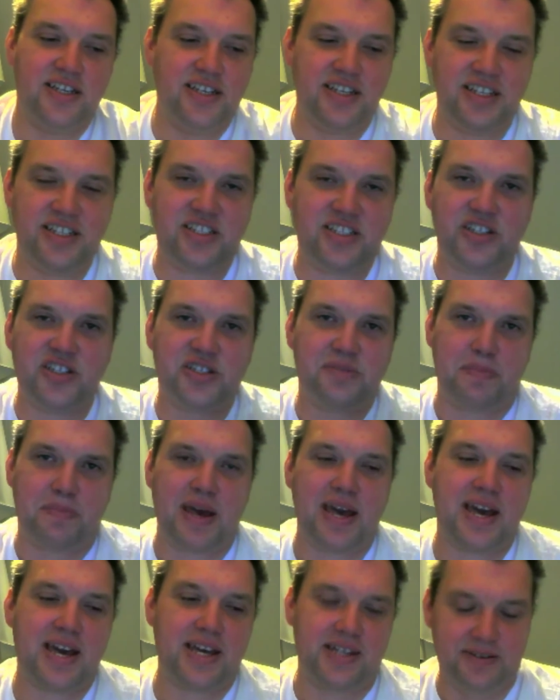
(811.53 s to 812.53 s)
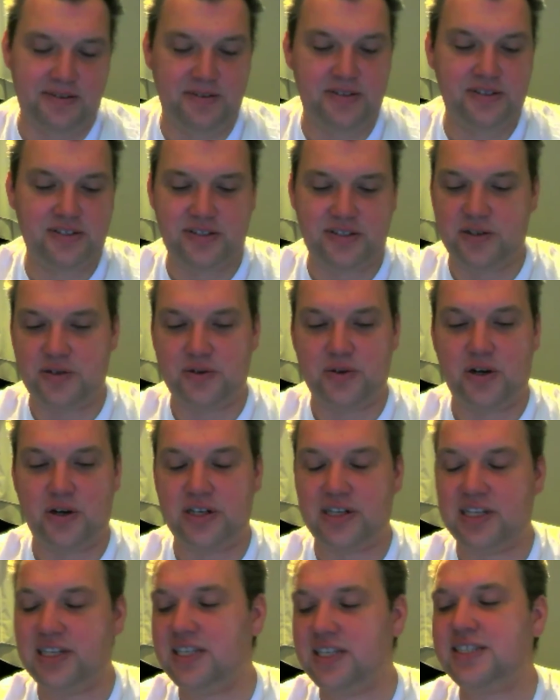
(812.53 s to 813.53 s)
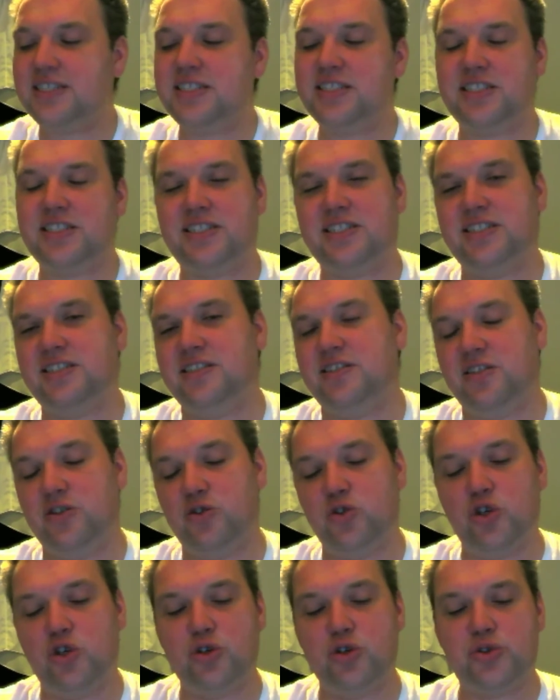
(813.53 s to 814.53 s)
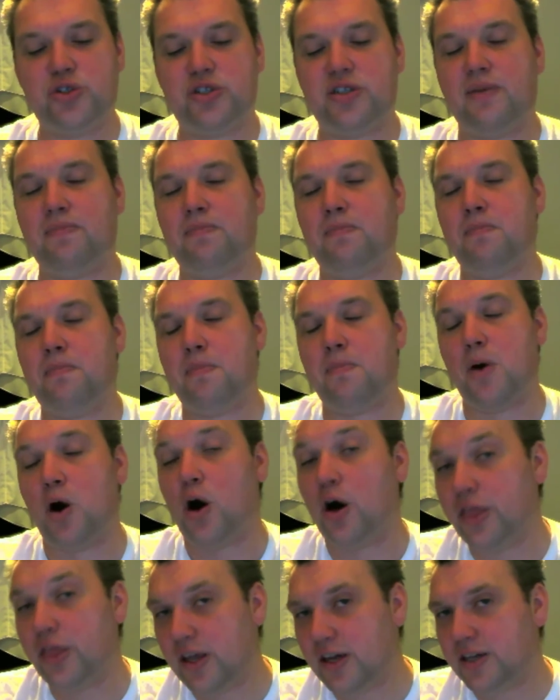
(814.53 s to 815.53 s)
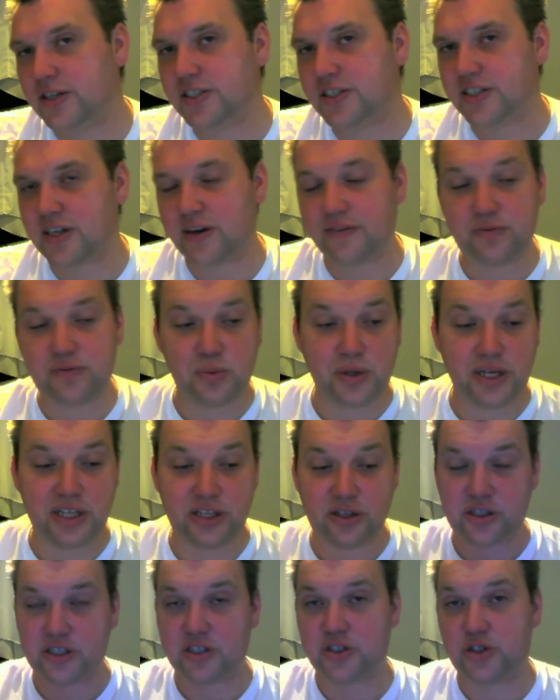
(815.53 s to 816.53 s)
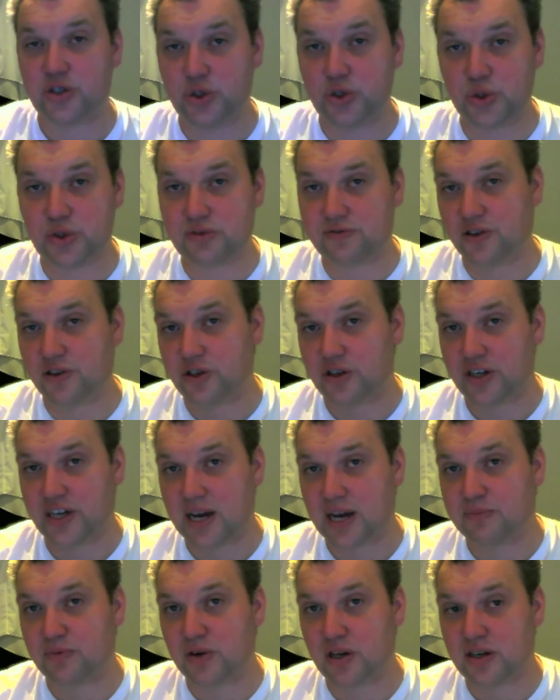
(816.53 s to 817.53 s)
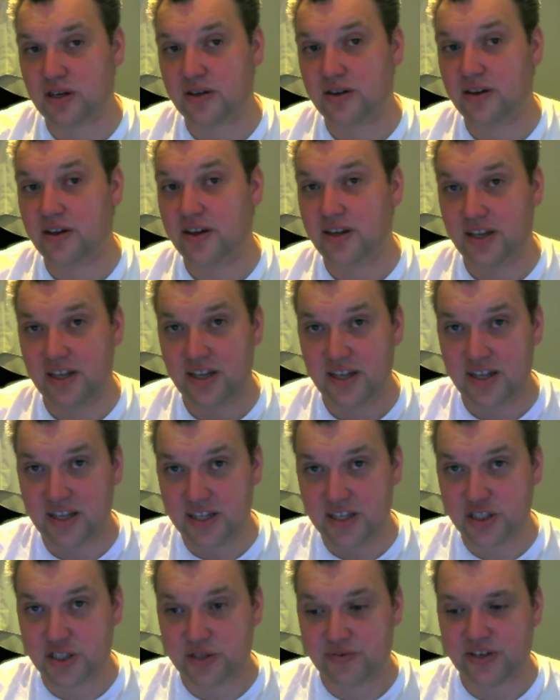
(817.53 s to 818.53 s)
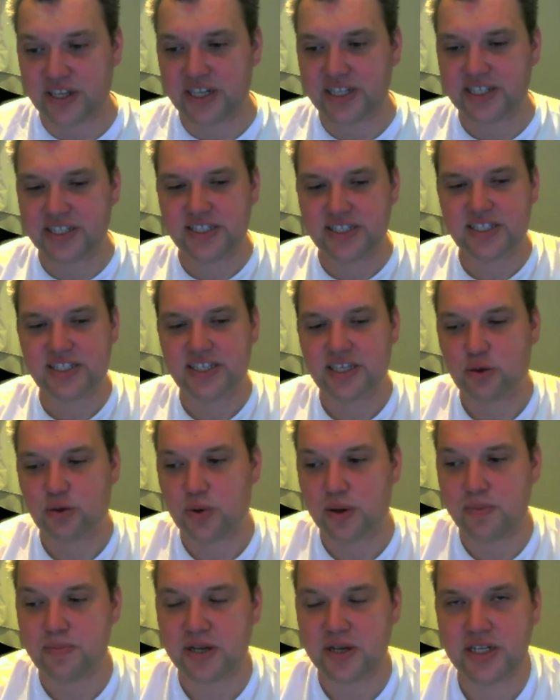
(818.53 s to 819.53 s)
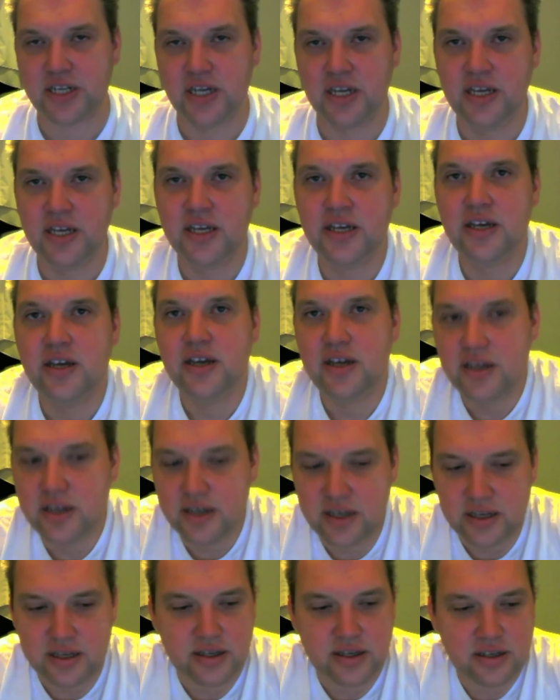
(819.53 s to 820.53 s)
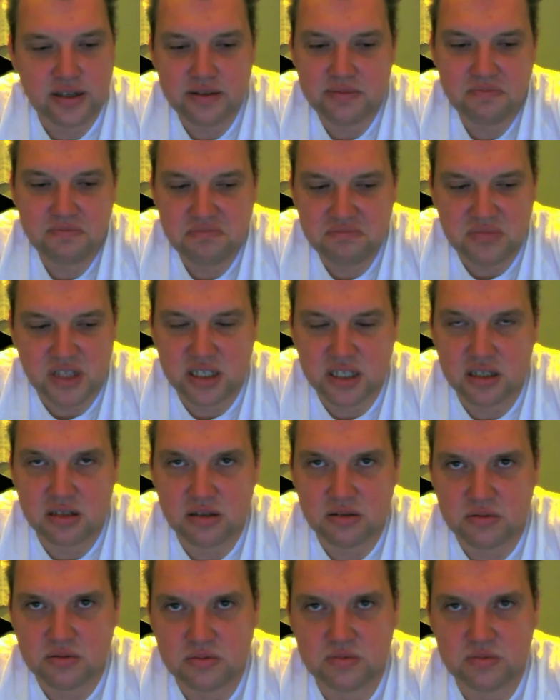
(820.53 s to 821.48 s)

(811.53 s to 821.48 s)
just bad. So unless you know some other software you can use for your camera surveillance equipment, then no.